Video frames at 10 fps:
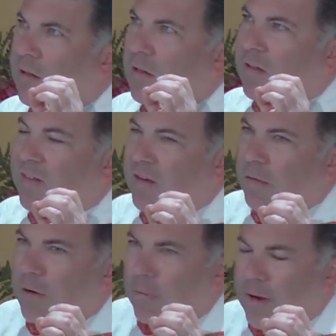
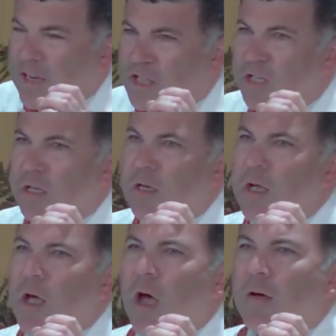deterioration
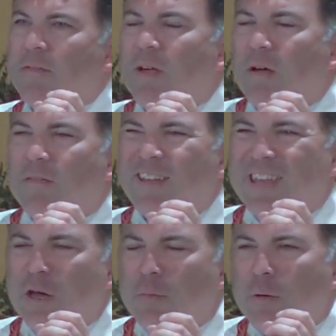of a
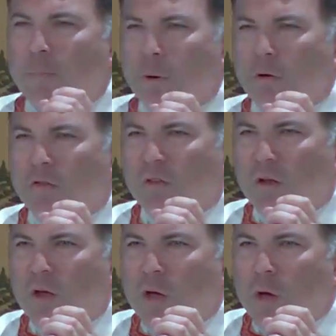human
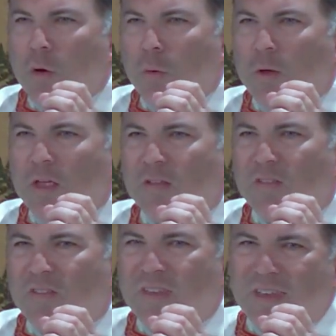person who is
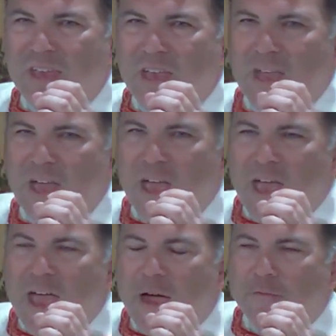seeking
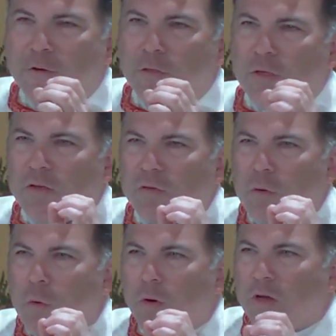after things
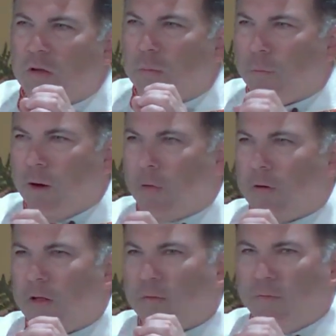according to the
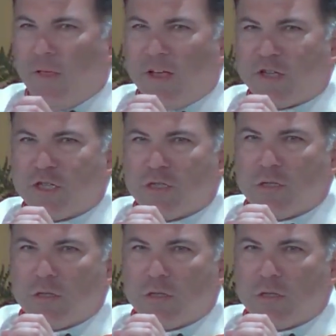priority of the flesh.